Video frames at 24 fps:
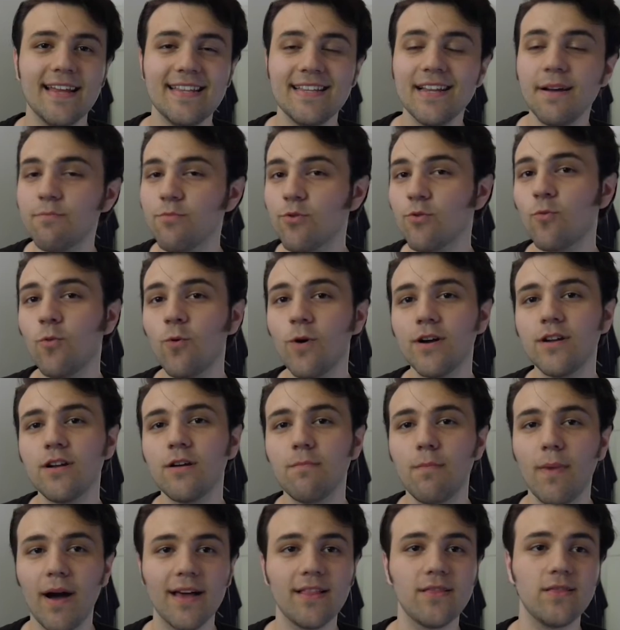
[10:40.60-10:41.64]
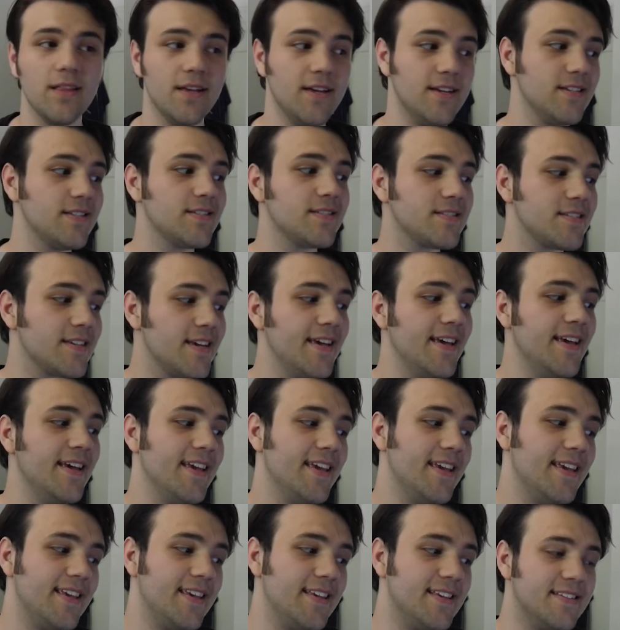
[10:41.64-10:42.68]
Number 1 on my list
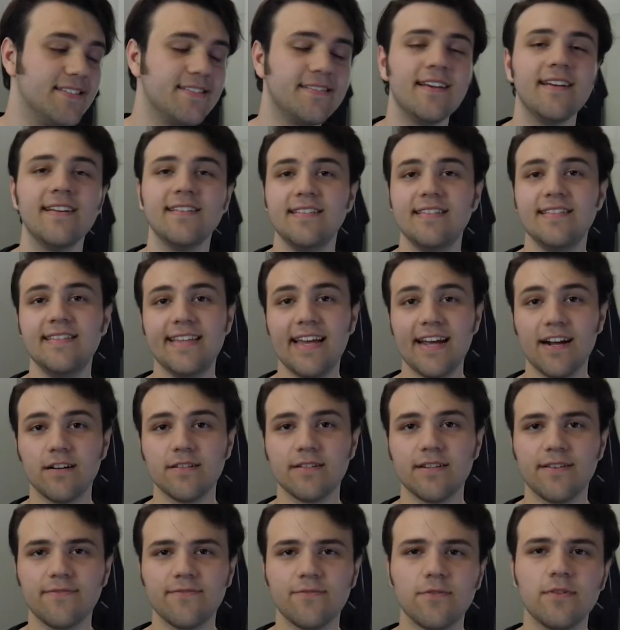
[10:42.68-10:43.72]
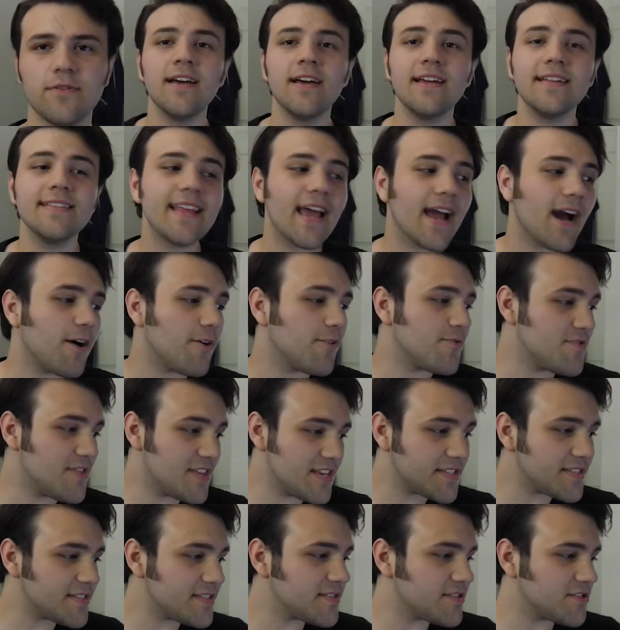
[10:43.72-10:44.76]
is Daredevil. Now,
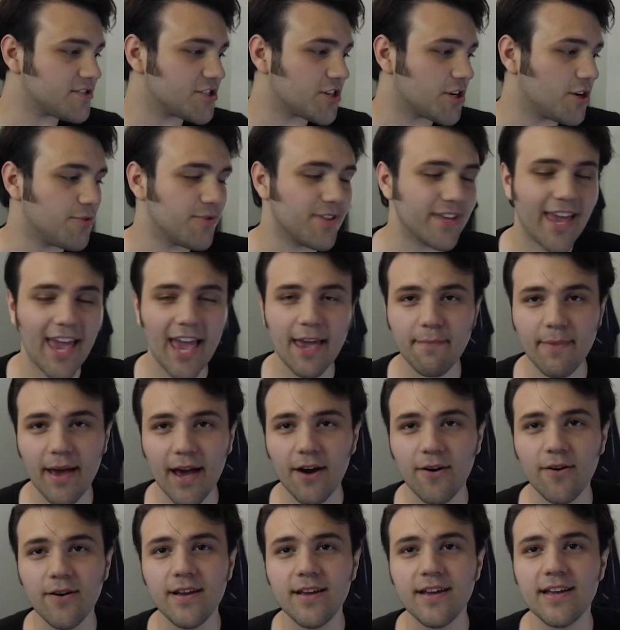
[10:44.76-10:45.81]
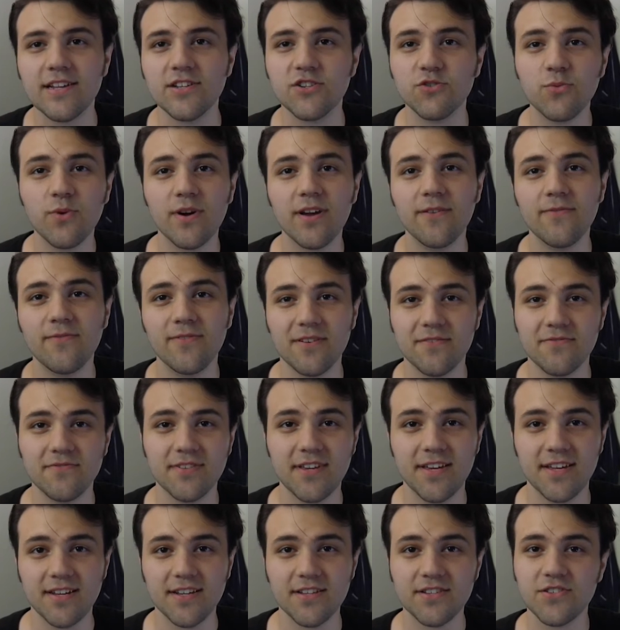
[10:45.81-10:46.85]
this is a show that came out in
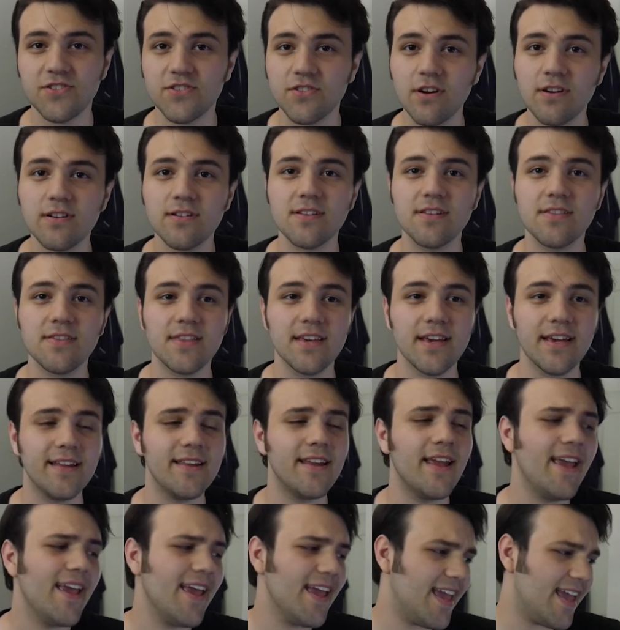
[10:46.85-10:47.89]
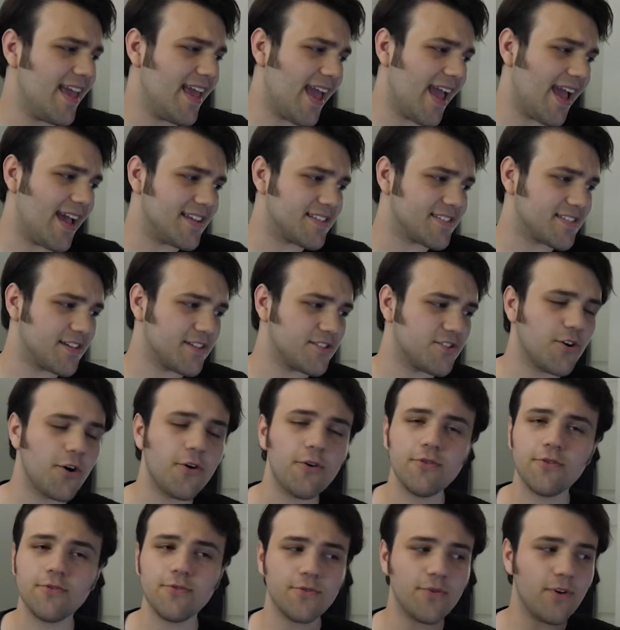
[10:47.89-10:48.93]
2015. It started then. It has a
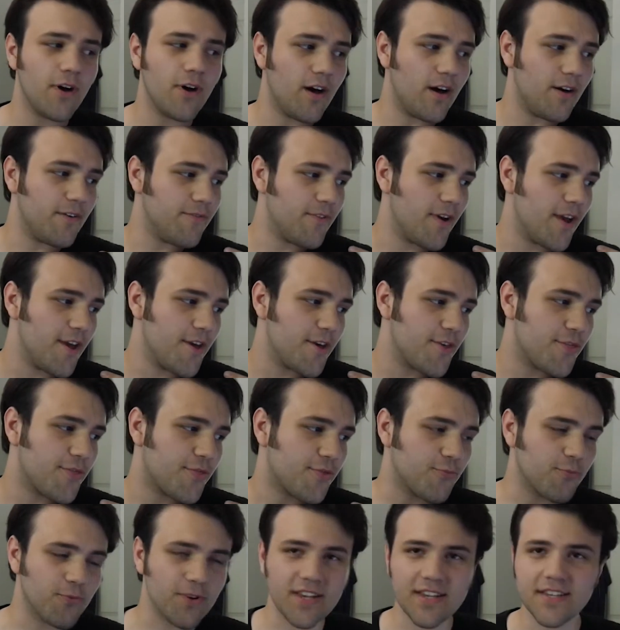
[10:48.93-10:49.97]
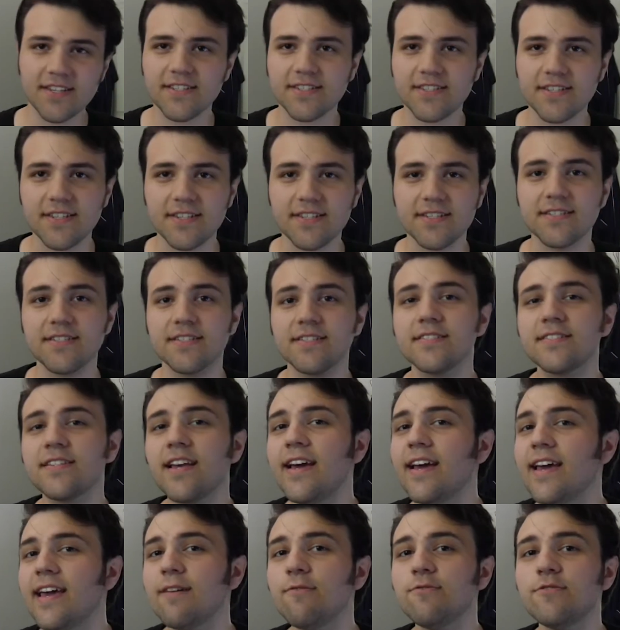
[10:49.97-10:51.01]
total of 3 seasons.
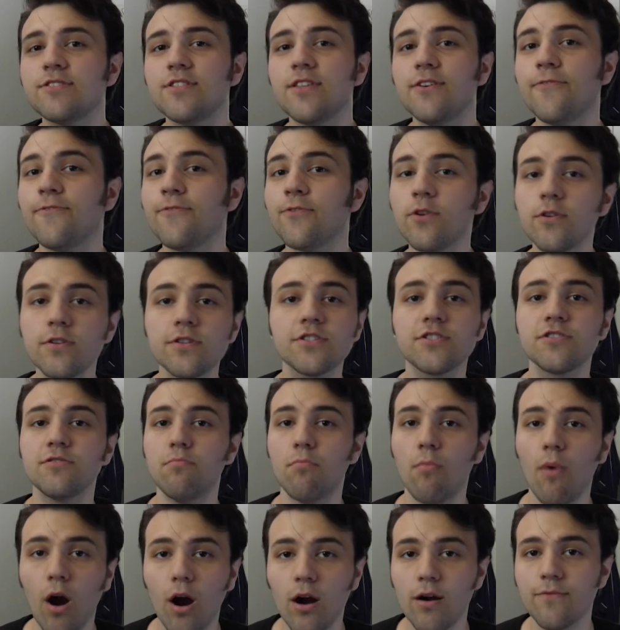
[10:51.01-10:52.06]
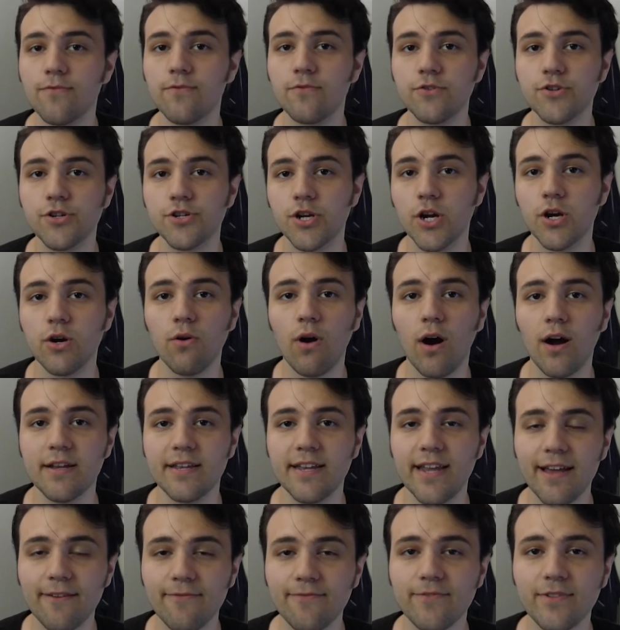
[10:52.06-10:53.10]
It was the first Marvel show on
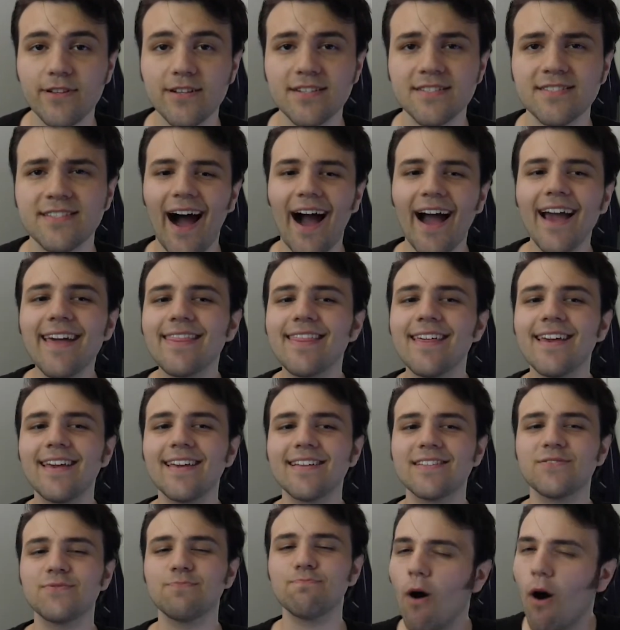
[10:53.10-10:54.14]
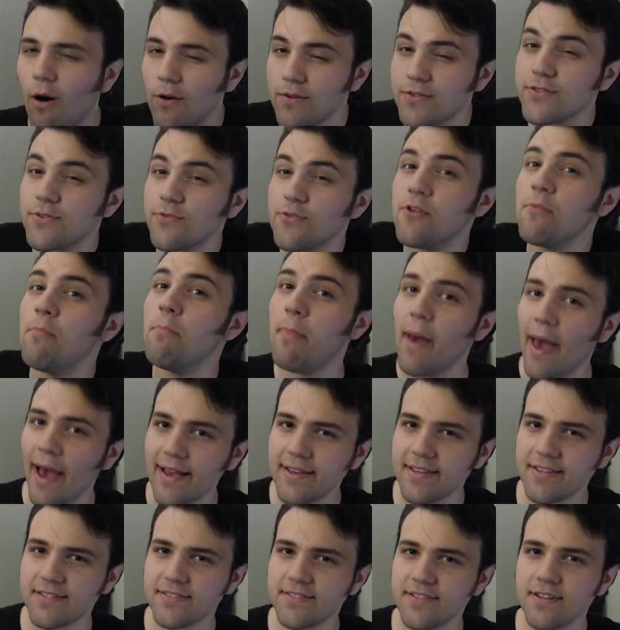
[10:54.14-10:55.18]
Netflix. I think it's also the
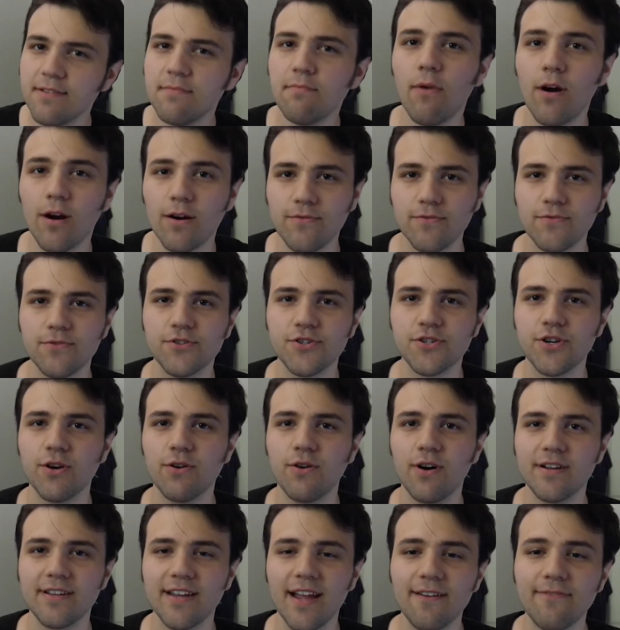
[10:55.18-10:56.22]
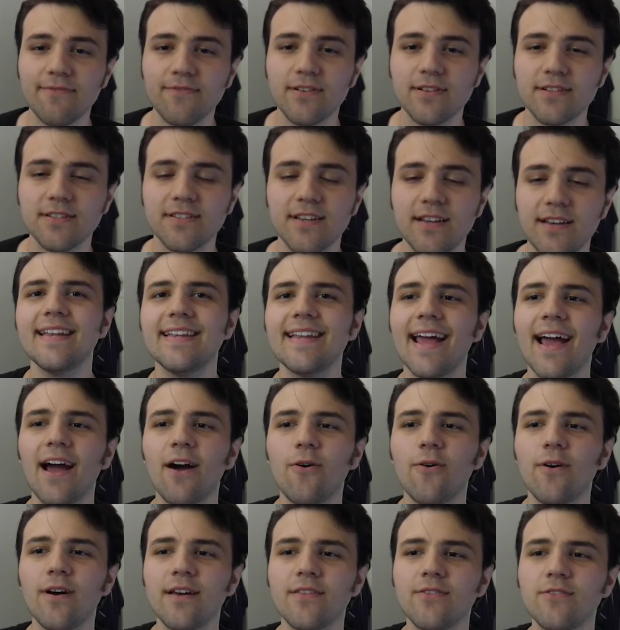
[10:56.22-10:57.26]
best Marvel show on Netflix.
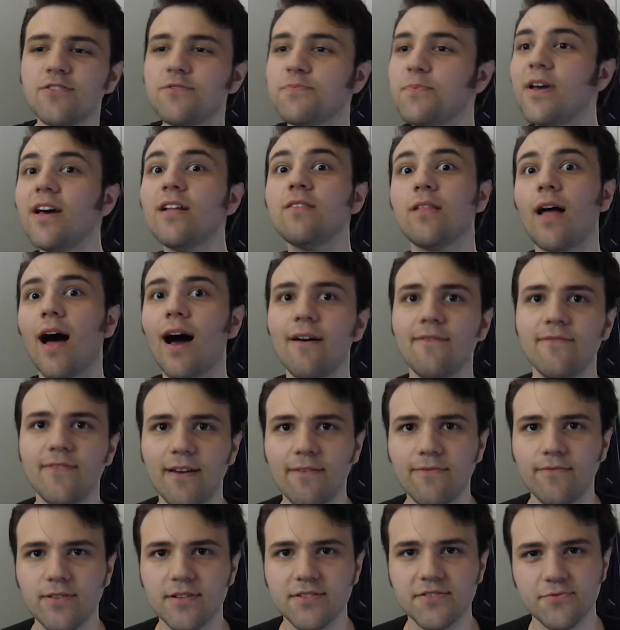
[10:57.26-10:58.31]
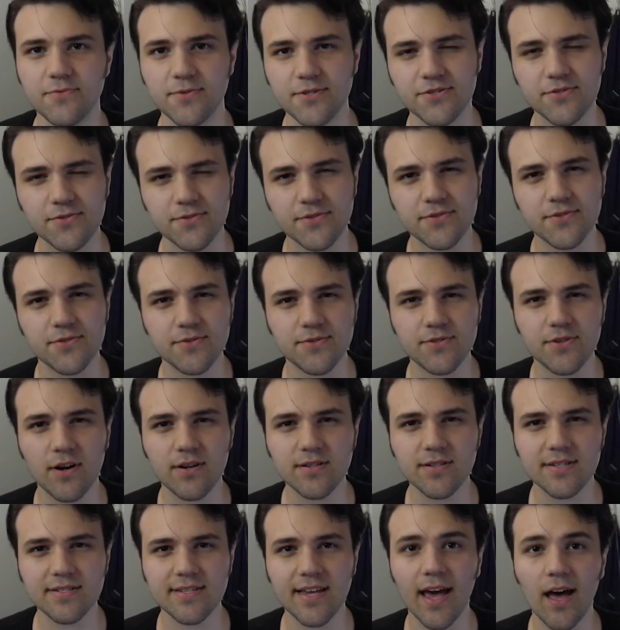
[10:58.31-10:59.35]
Now, there's been a lot of Netflix originals, so it's
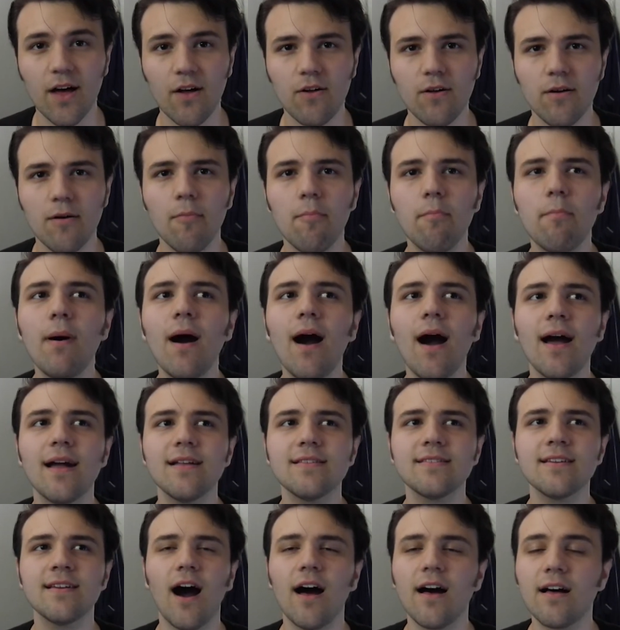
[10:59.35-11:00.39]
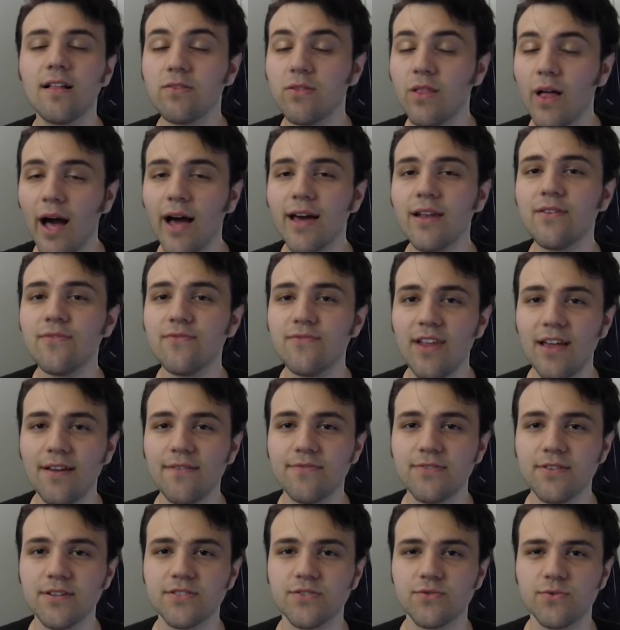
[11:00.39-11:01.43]
hard to tell. But a lot of
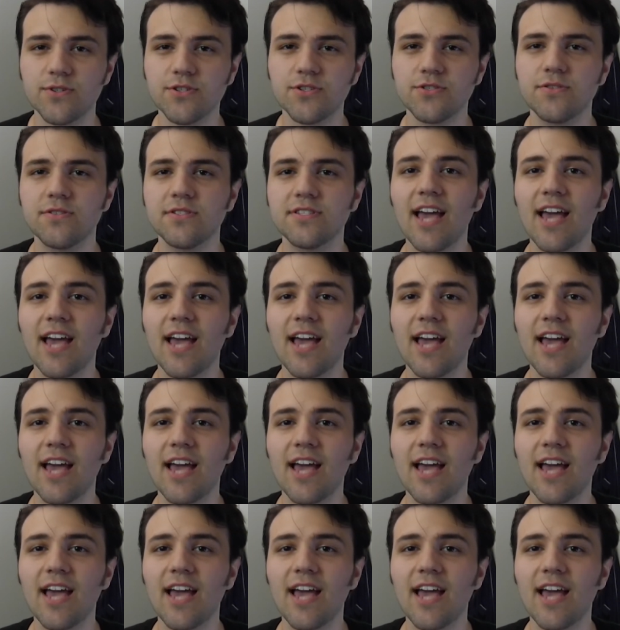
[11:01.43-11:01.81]
Netflix originals